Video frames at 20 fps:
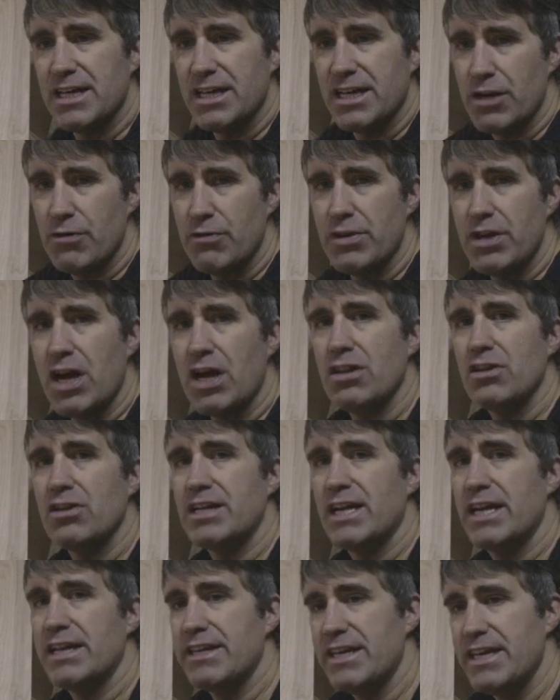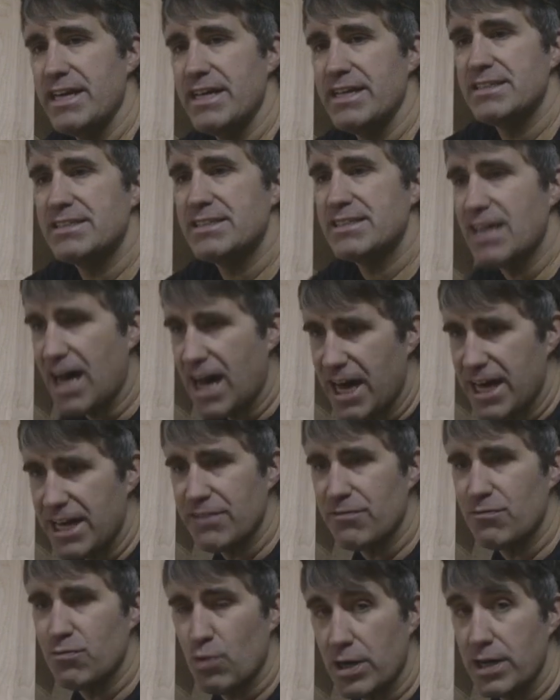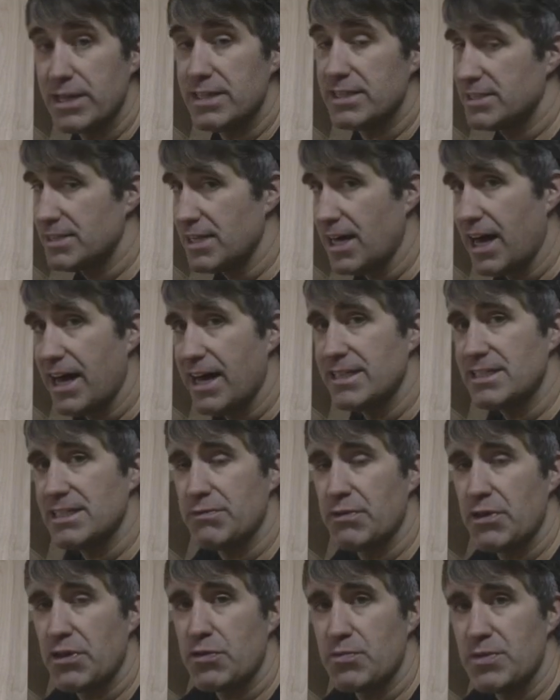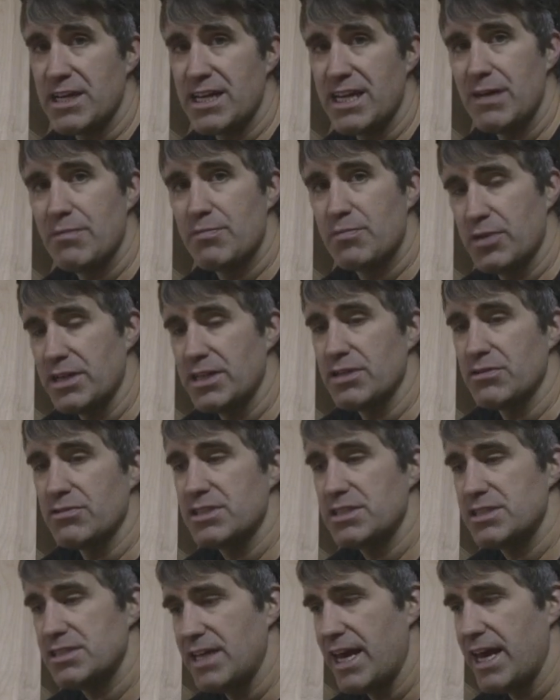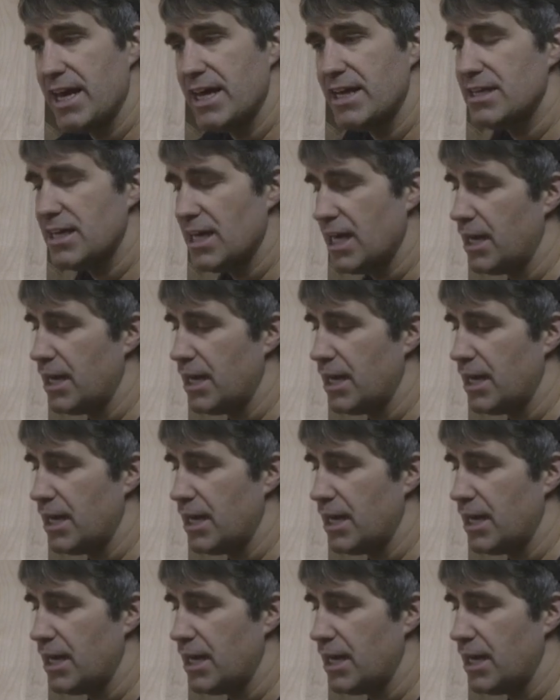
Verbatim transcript: Here we are looking at the inside of one of the sides of the 3D printer stand.